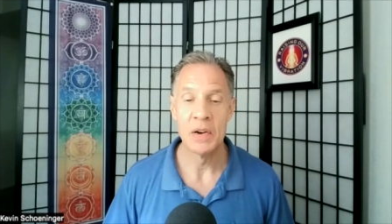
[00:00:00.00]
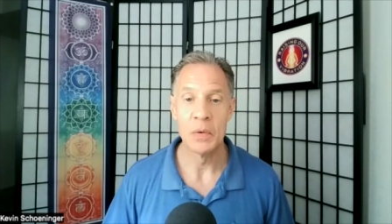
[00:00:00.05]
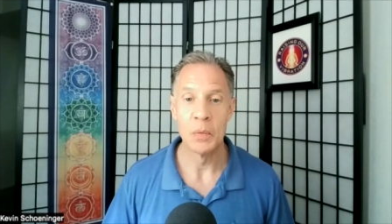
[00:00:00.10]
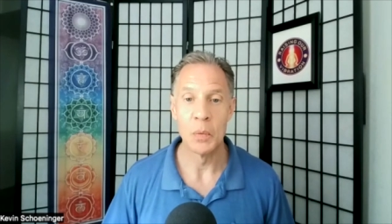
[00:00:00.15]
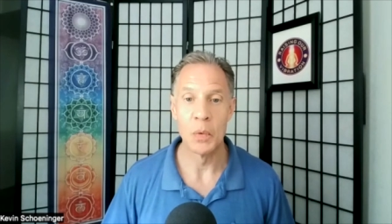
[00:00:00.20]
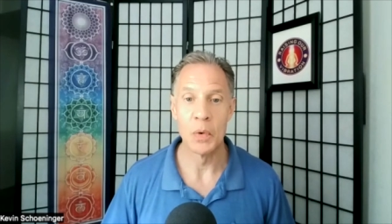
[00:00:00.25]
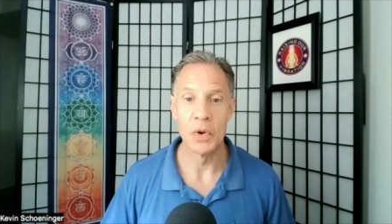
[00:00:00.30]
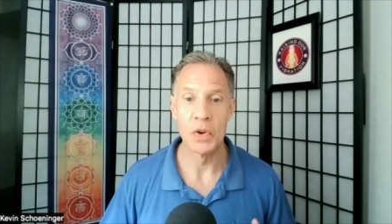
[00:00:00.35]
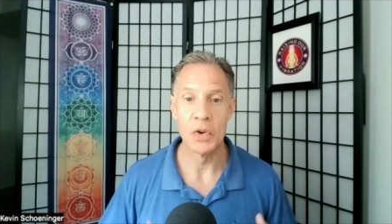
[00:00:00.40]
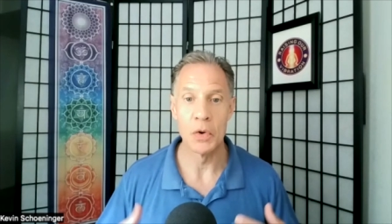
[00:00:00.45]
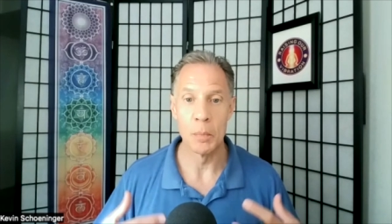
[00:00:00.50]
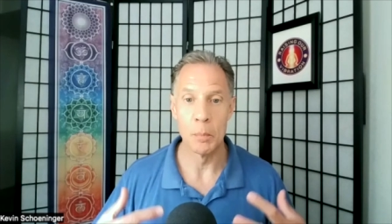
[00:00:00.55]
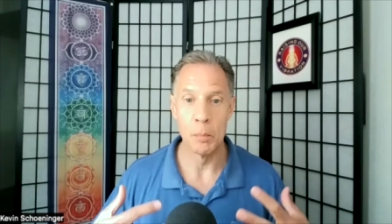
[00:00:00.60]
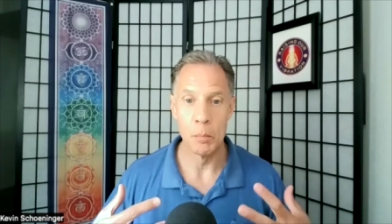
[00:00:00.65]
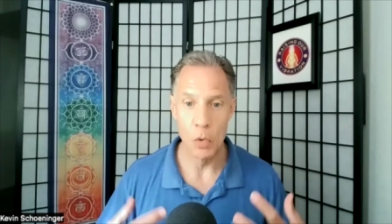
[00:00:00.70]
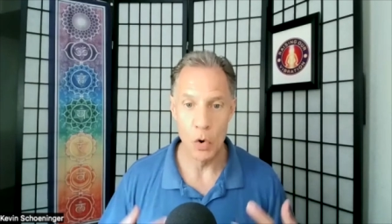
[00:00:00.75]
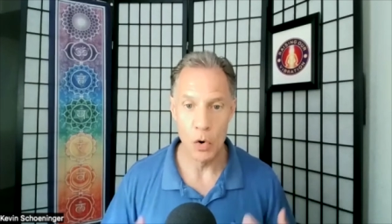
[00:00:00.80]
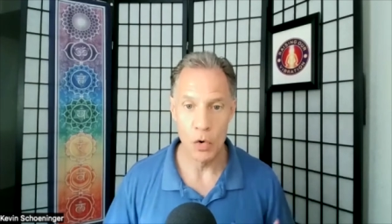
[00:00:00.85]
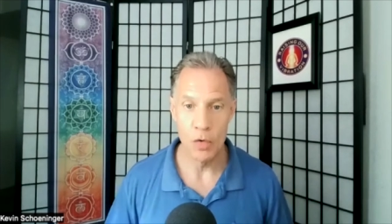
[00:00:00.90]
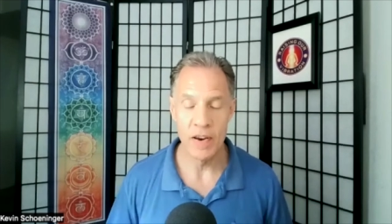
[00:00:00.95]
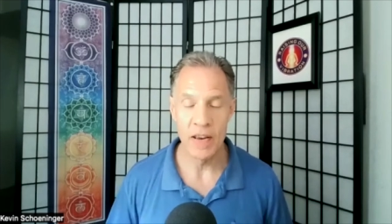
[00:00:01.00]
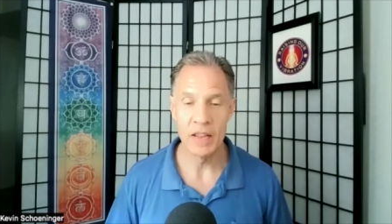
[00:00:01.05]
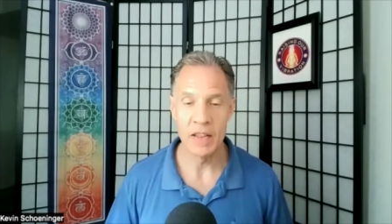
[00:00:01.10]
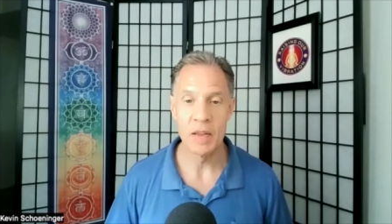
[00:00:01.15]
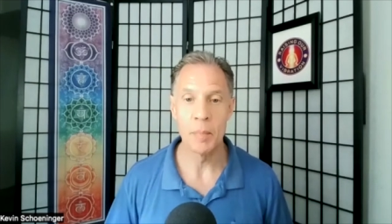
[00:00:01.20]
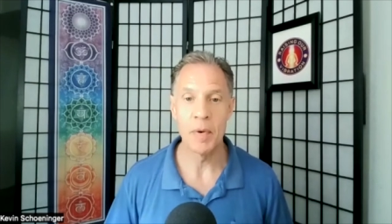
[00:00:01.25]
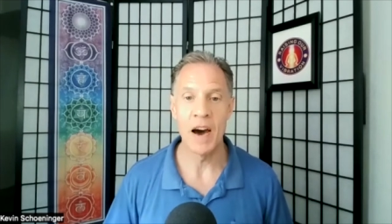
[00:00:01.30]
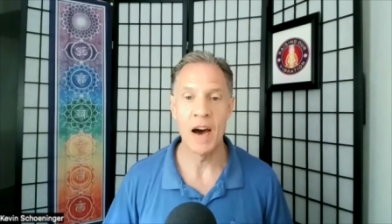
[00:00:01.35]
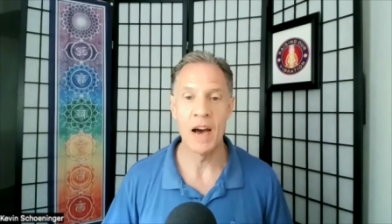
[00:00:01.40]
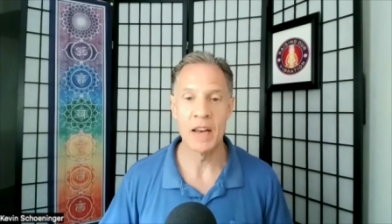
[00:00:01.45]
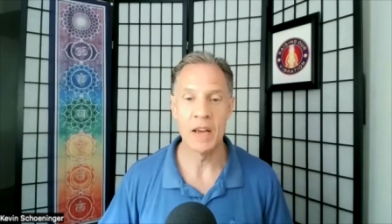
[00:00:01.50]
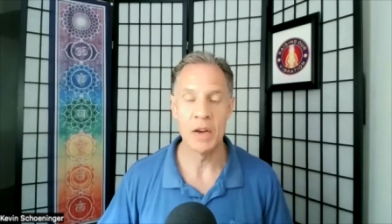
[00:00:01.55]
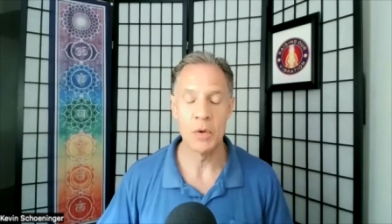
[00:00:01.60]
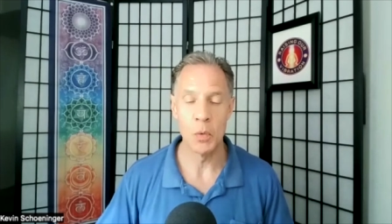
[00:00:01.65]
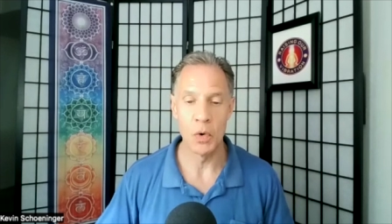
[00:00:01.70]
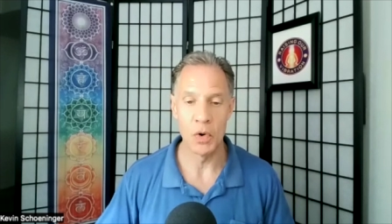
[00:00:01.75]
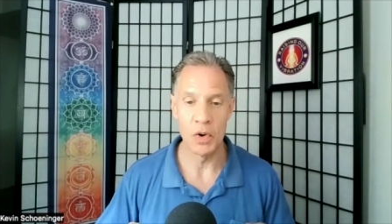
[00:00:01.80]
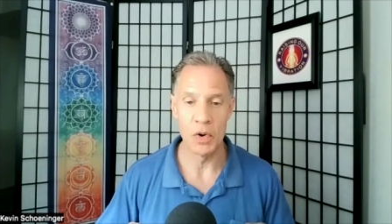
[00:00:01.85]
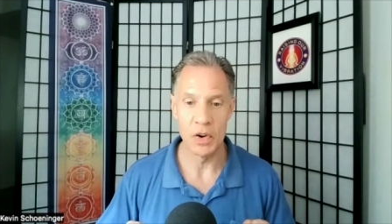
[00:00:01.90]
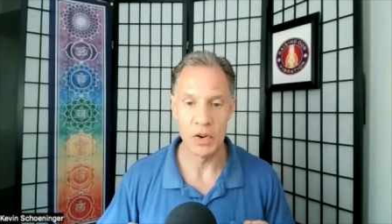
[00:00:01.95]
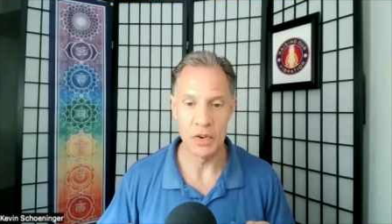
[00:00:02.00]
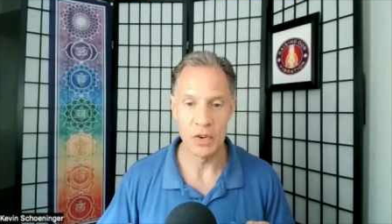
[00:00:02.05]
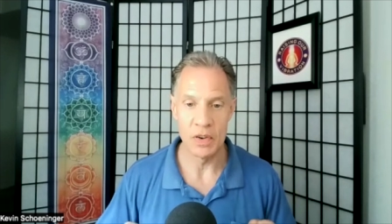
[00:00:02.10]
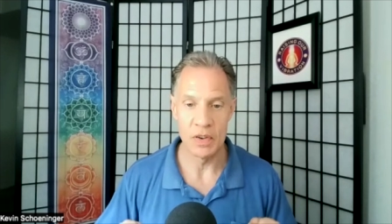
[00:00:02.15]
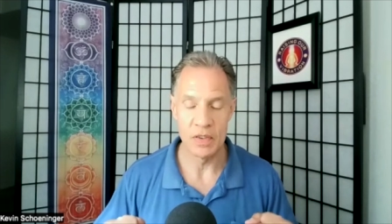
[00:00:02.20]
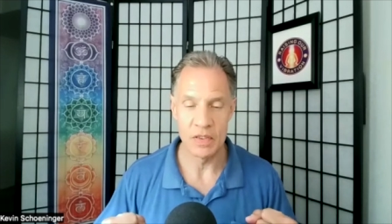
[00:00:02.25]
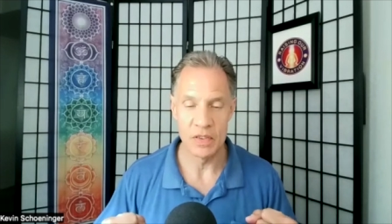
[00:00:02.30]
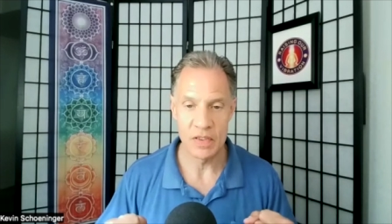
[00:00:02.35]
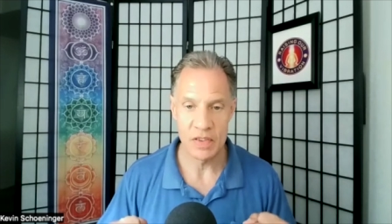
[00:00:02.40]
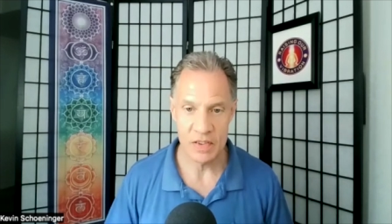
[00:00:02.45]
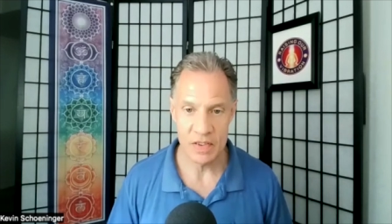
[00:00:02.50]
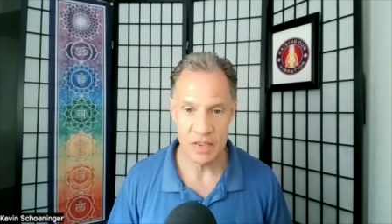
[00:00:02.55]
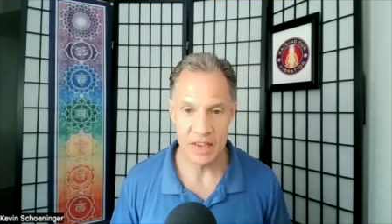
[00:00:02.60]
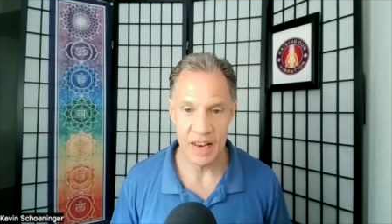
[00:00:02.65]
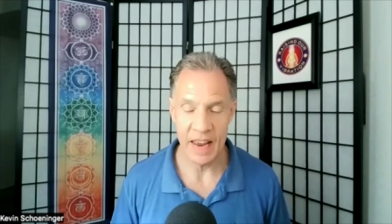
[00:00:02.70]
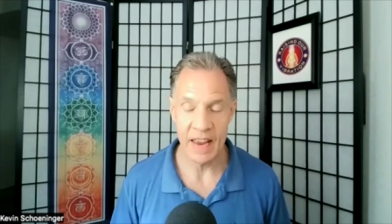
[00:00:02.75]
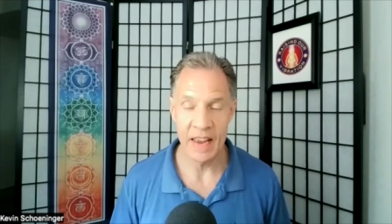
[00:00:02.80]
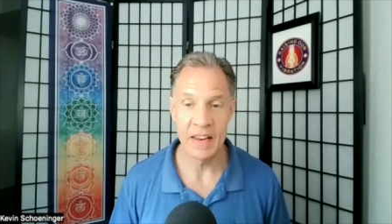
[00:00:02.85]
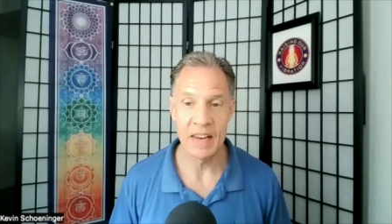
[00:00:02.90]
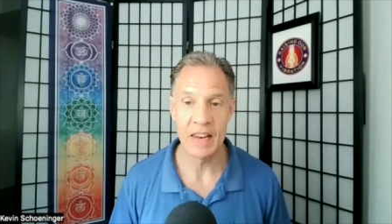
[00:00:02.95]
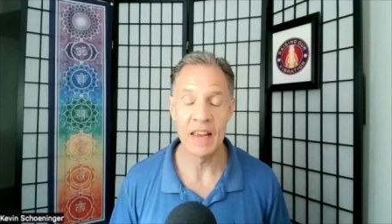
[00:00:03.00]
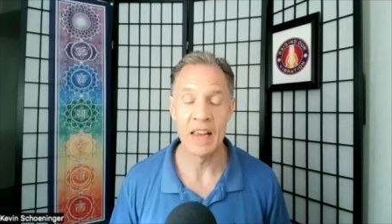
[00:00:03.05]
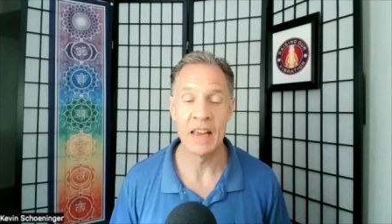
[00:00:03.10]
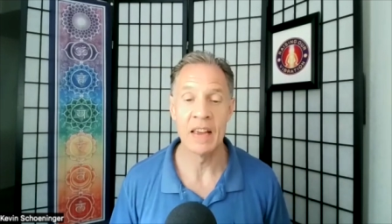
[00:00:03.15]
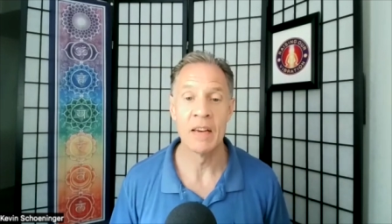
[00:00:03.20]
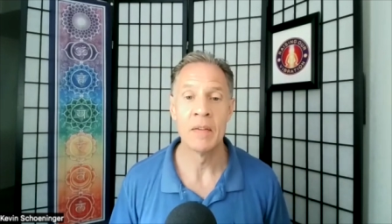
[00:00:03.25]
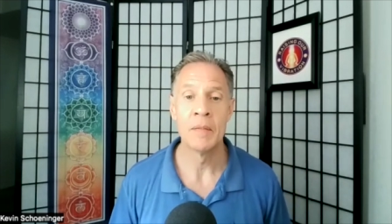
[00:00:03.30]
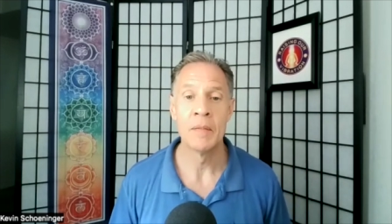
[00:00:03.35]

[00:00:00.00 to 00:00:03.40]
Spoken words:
where you're moving the body, where you're standing,